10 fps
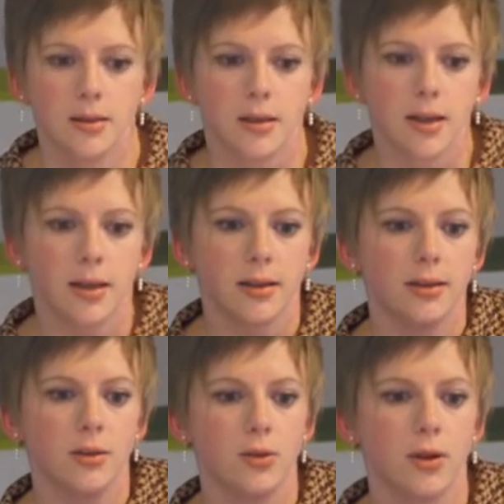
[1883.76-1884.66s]

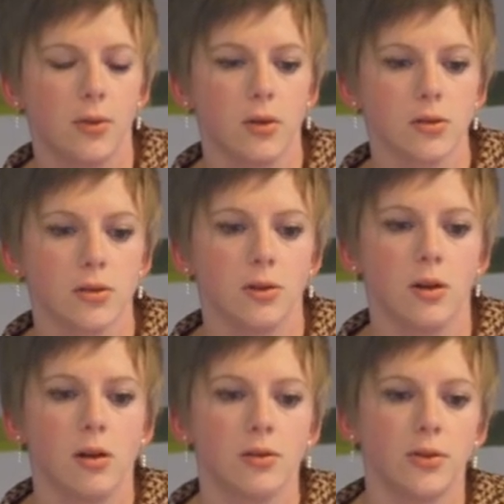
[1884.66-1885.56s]
And you have also
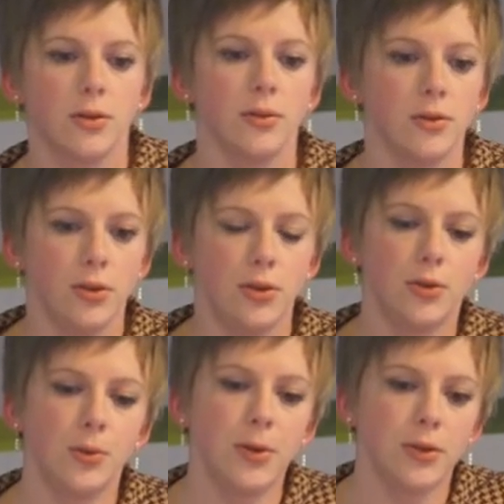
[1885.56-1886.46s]
all the
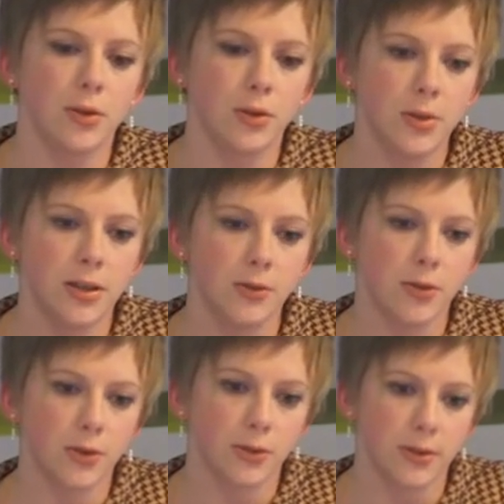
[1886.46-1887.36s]
European Committee
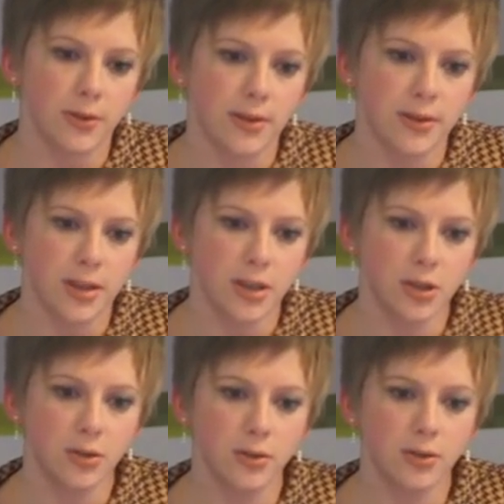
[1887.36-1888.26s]
for
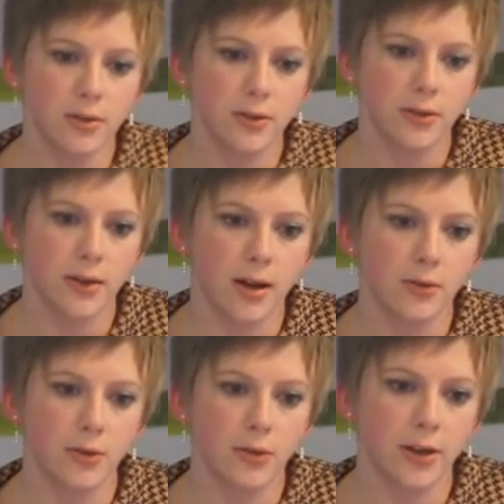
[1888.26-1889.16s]
Standardization. They have
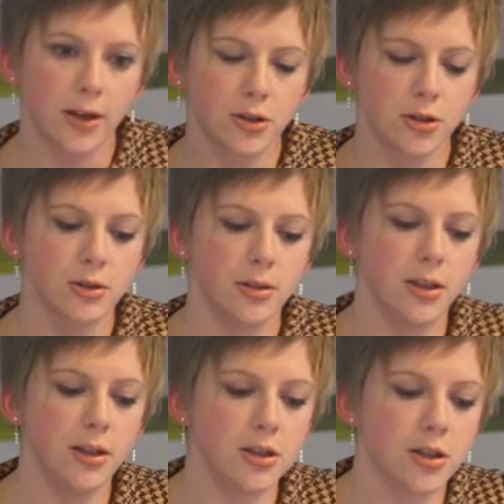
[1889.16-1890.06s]
a search
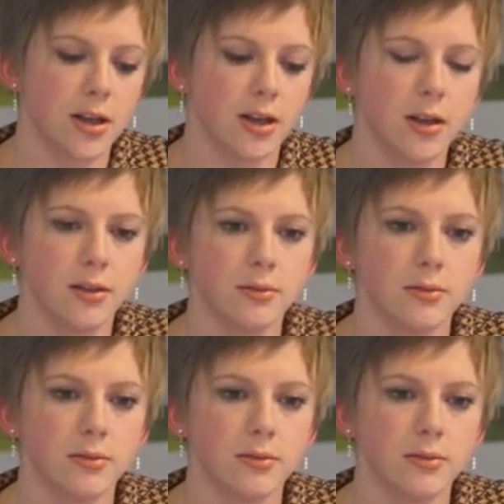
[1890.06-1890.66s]
engine